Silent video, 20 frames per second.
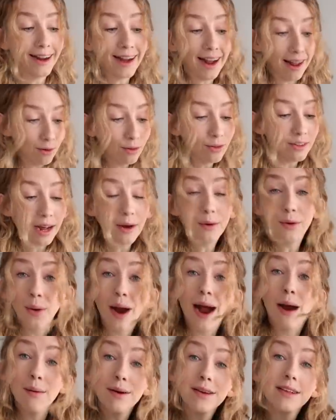I cannot tell you
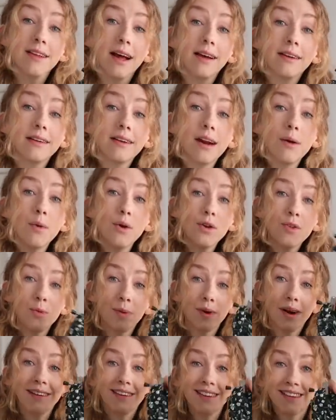how excited I was
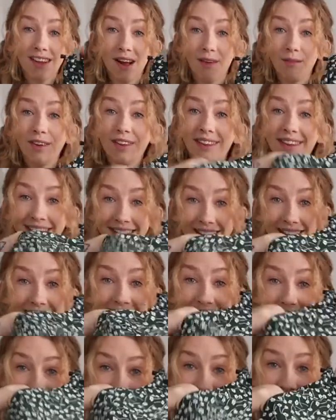when I discovered this
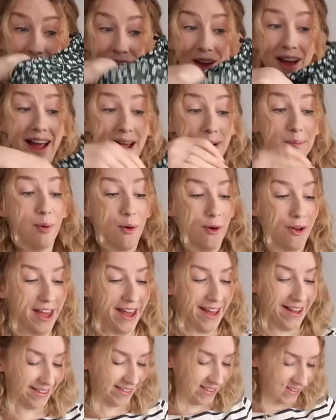skirt had
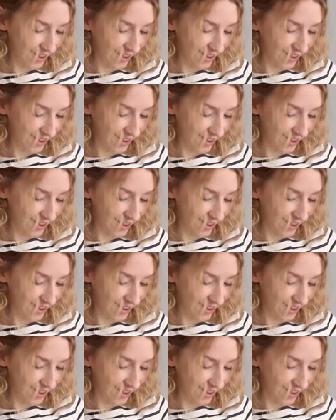pockets.